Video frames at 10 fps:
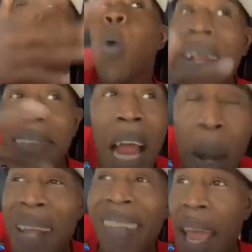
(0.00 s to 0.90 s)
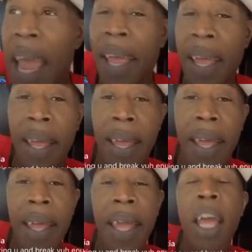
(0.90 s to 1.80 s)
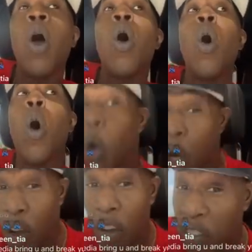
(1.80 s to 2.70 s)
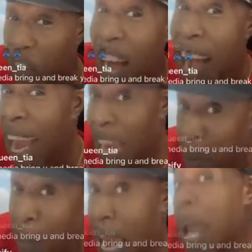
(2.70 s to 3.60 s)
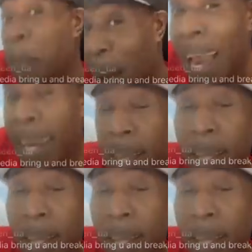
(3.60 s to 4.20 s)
you are tell me say, Uno afraid of him, him bad?